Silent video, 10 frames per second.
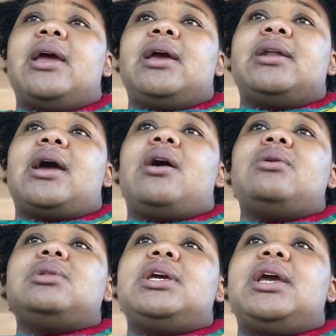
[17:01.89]
not
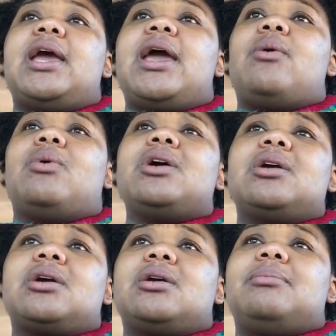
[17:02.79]
only at work,
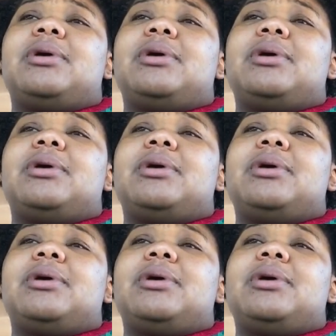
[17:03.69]
but